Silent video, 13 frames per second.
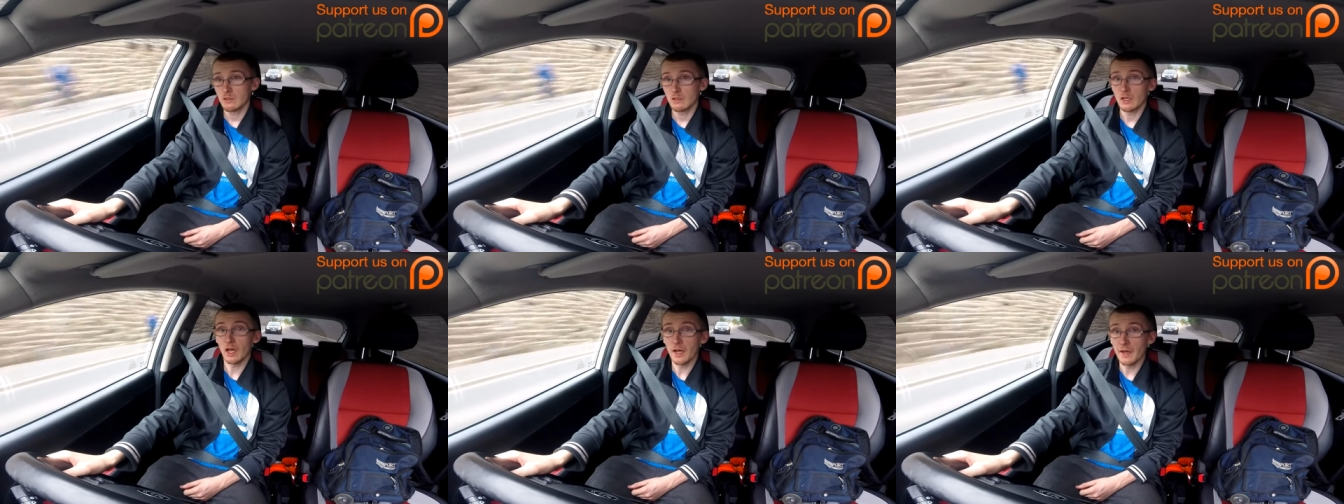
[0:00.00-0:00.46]

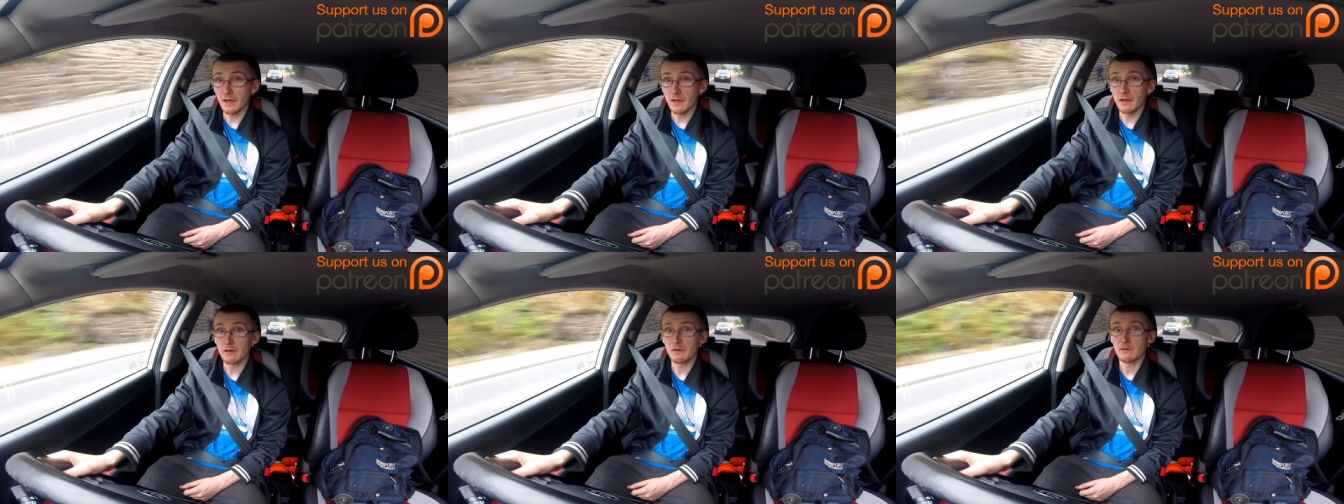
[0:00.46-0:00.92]

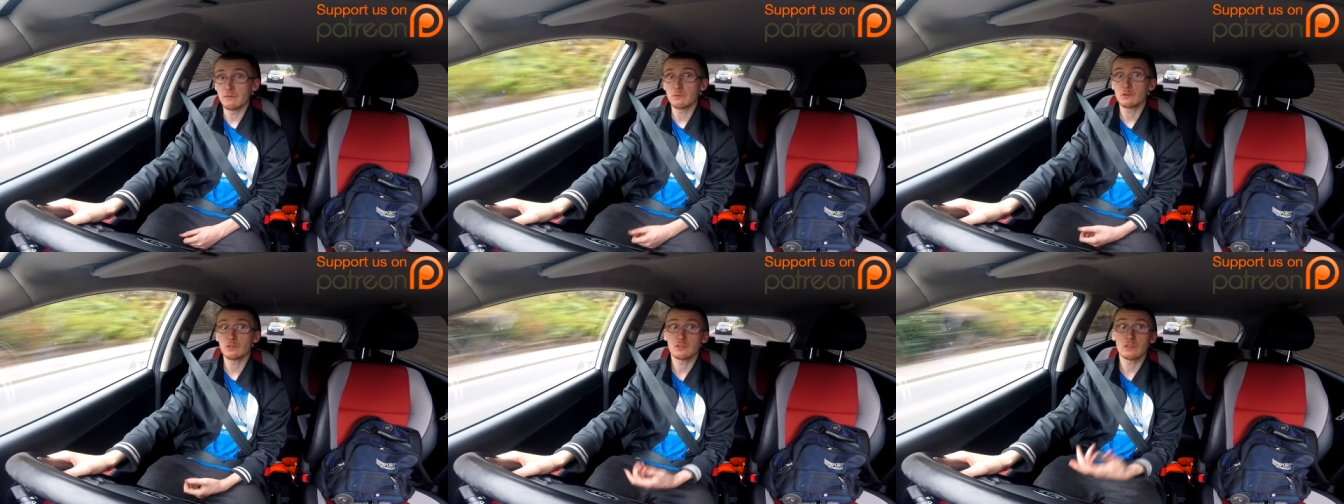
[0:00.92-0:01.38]
Uh,
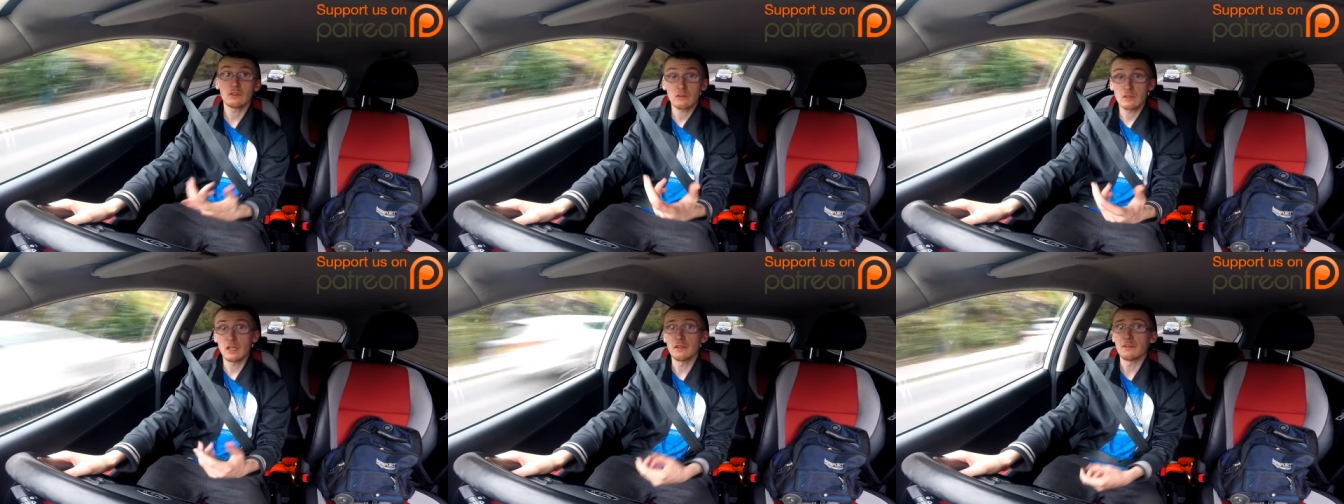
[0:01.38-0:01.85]

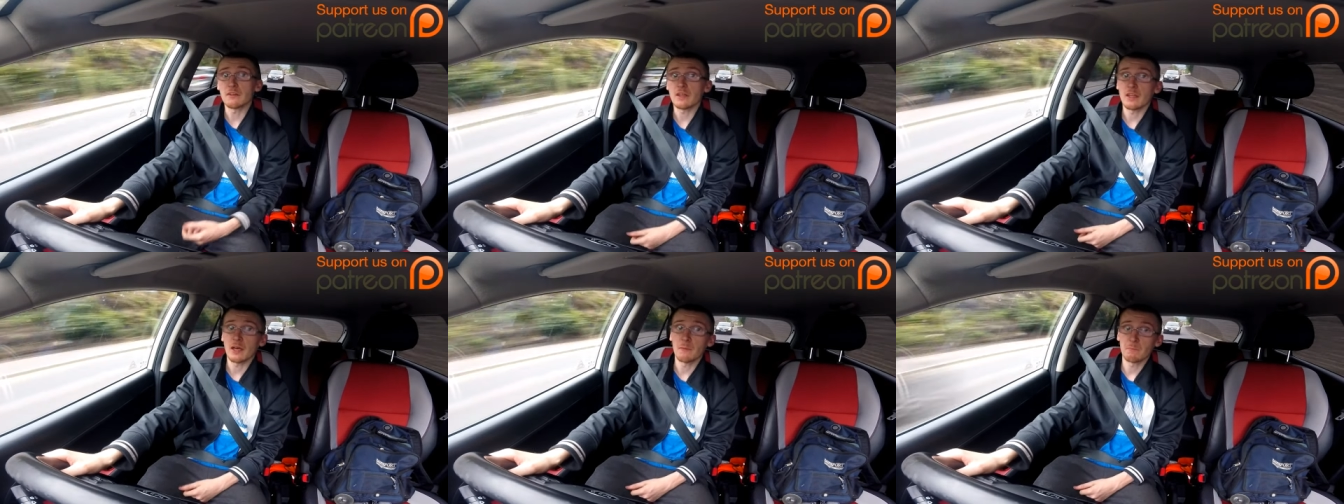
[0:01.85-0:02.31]
then you
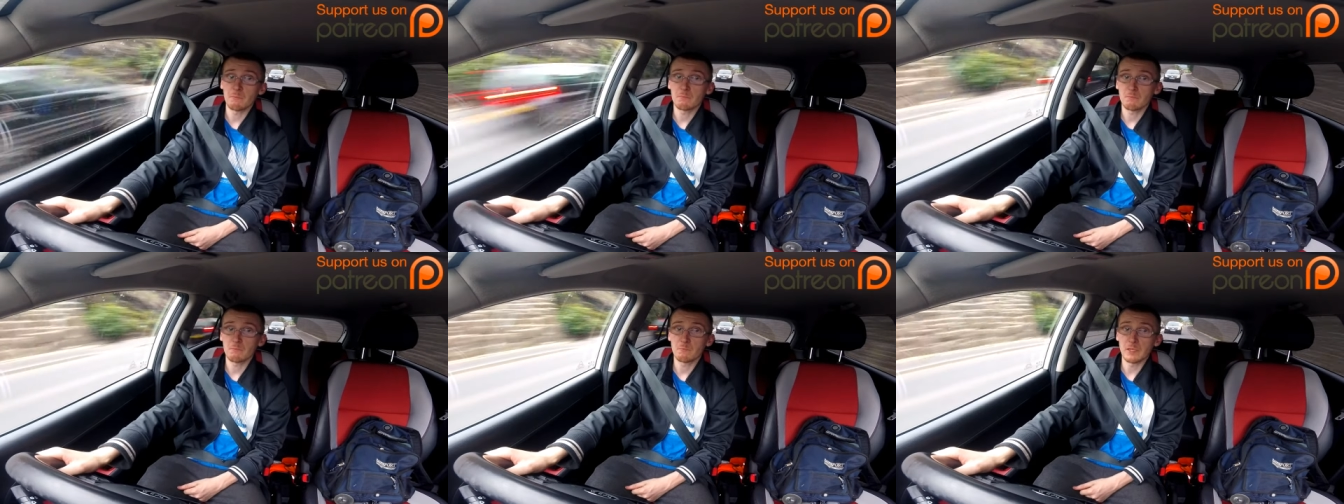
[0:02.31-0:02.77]
get that
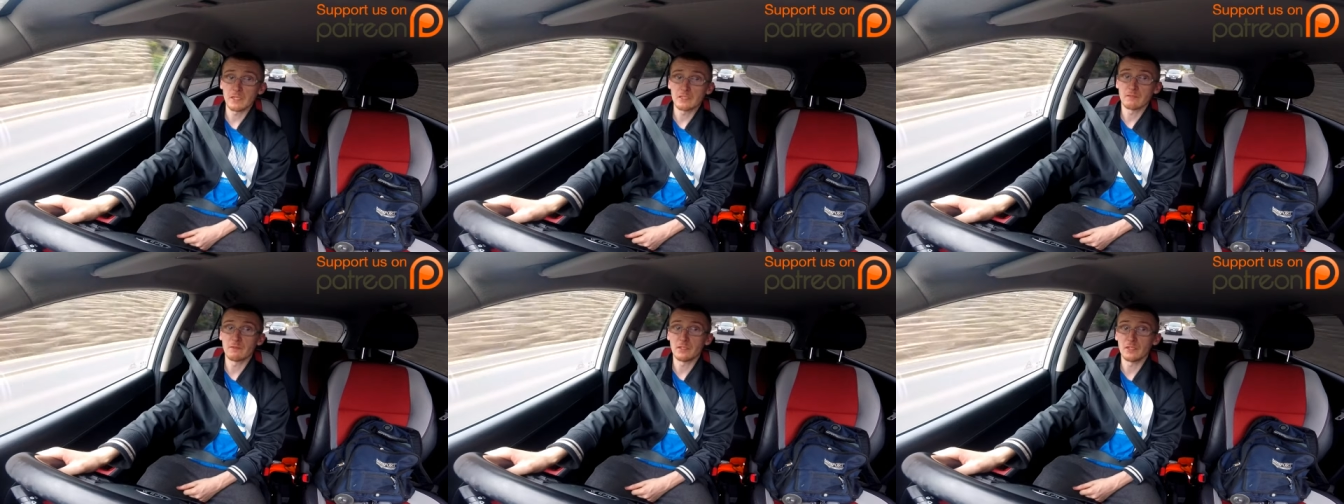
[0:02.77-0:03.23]
piece
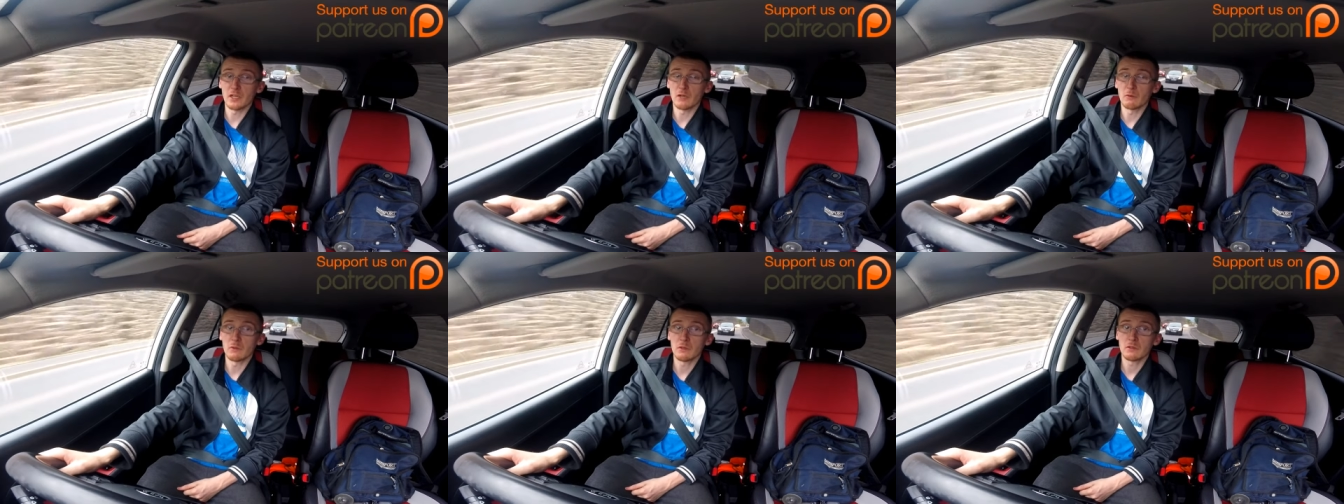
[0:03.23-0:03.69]
of video
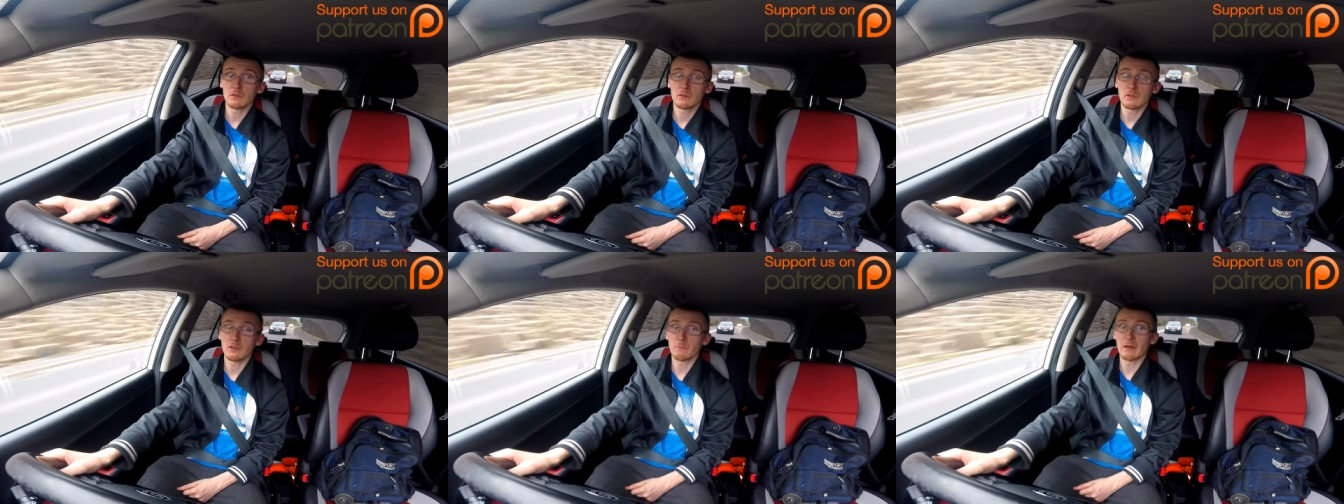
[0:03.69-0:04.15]

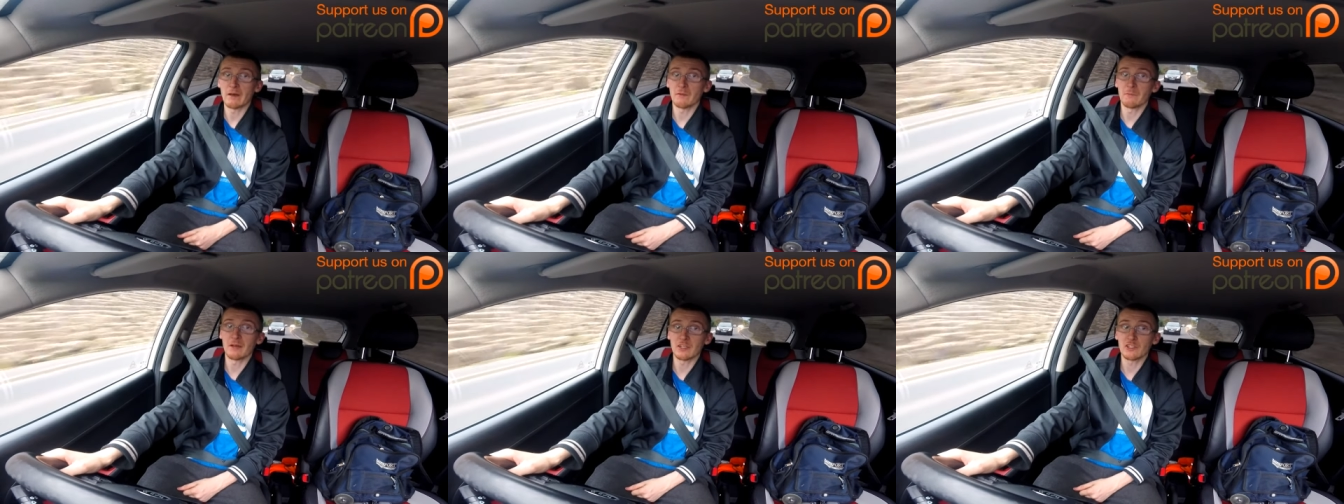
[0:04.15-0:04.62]
about
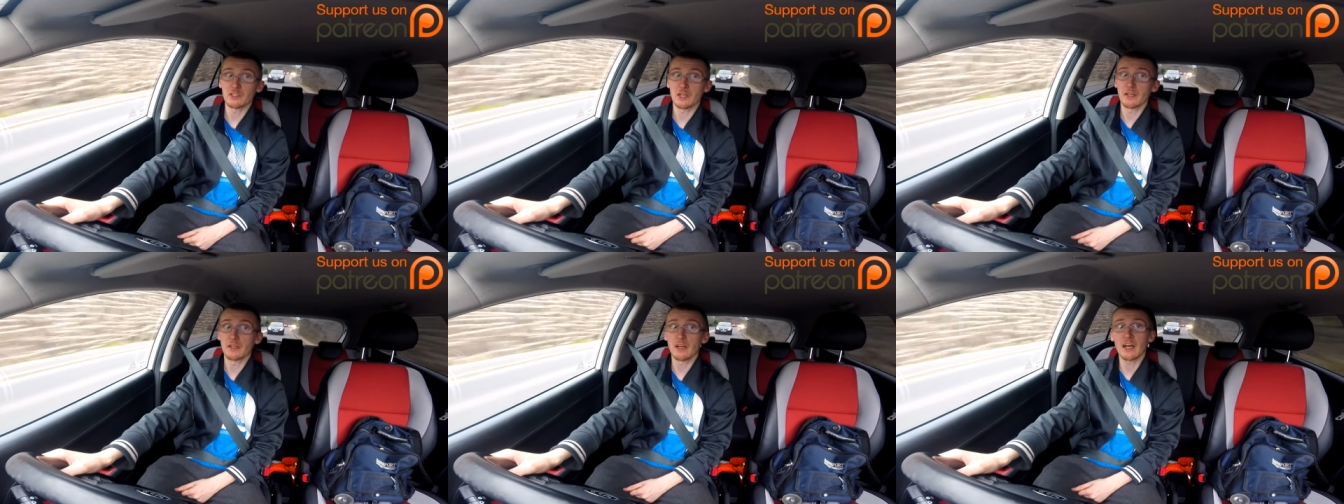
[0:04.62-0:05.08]
the match
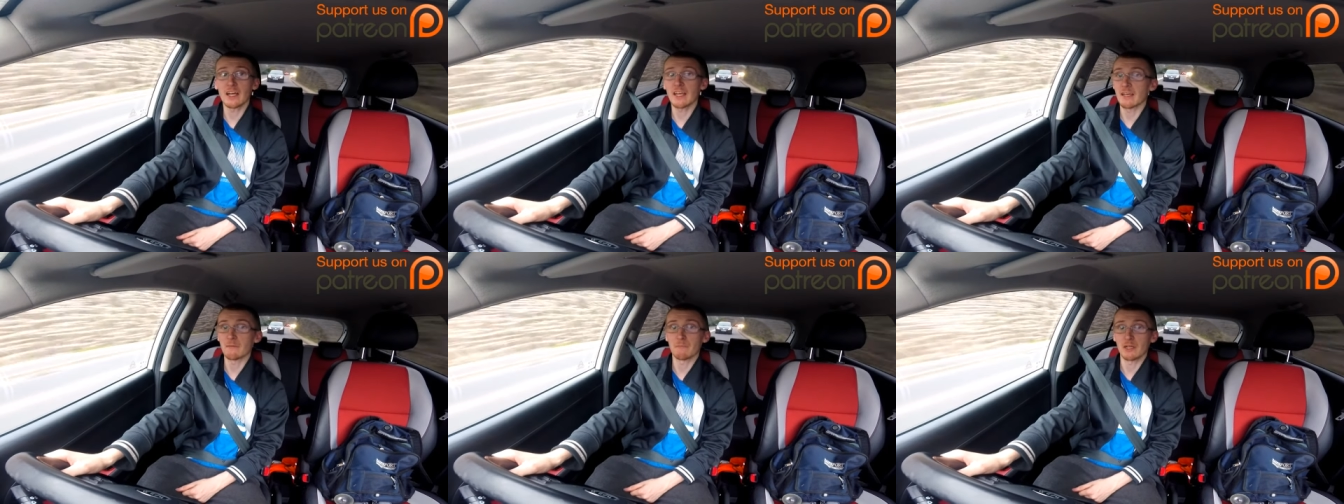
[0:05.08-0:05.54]
day. I
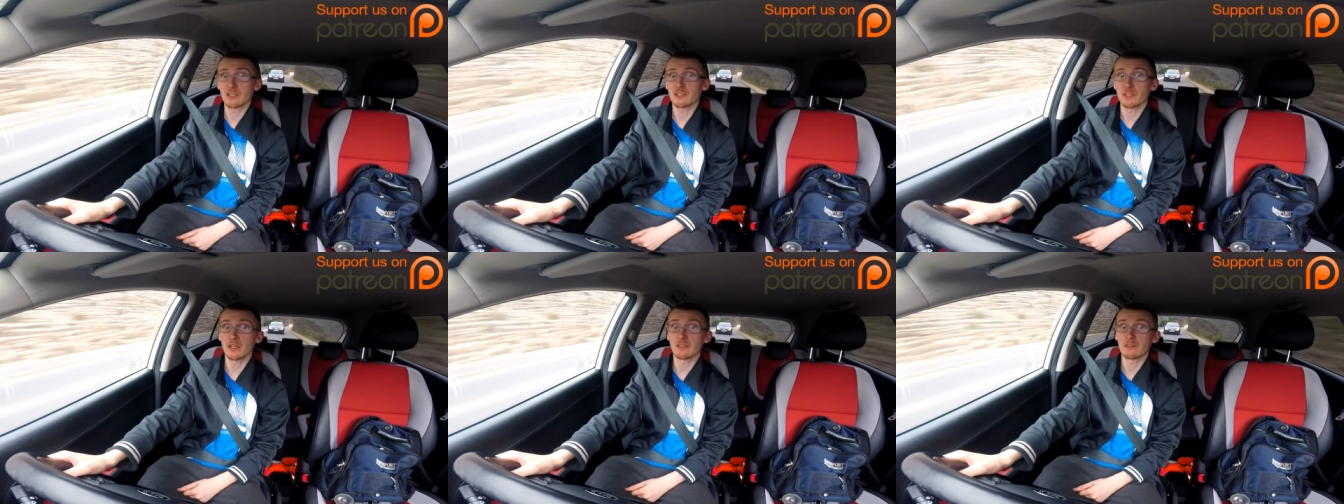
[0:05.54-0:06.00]
hate match days.